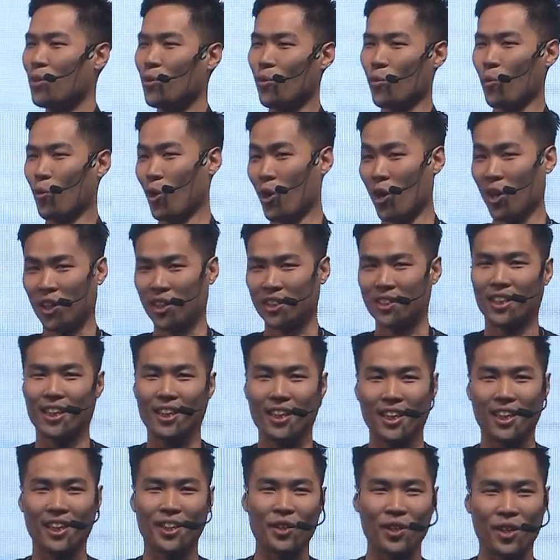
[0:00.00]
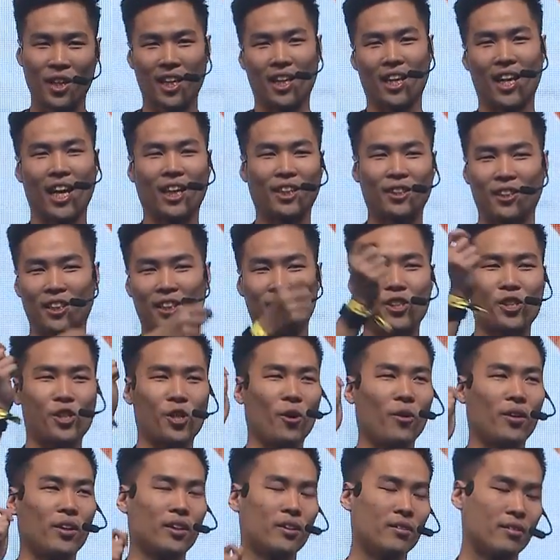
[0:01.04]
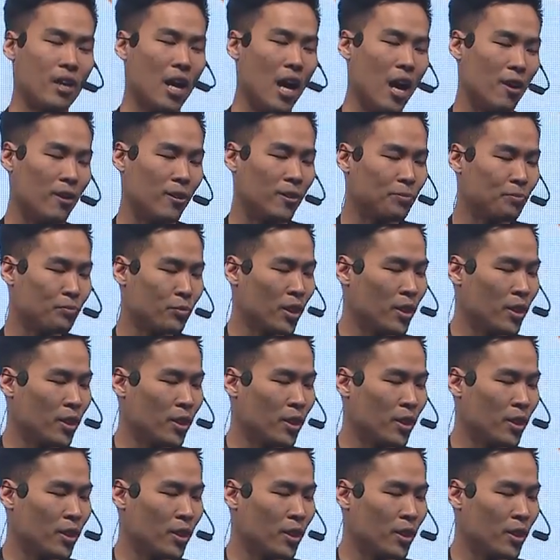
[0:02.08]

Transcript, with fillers: works, and then you can actually show it around.